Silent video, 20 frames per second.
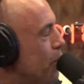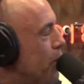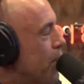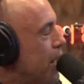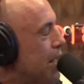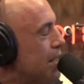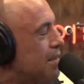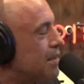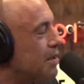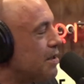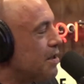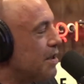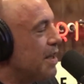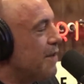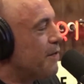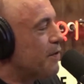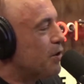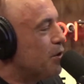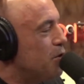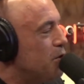When I used to
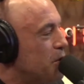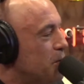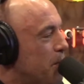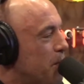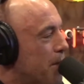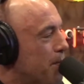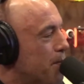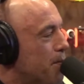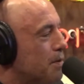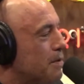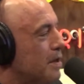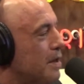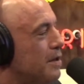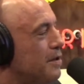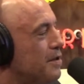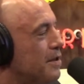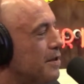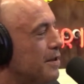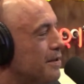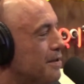deliver newspapers,
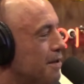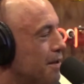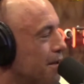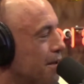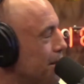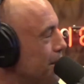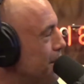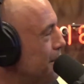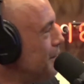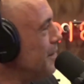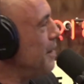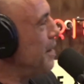I used to listen to this.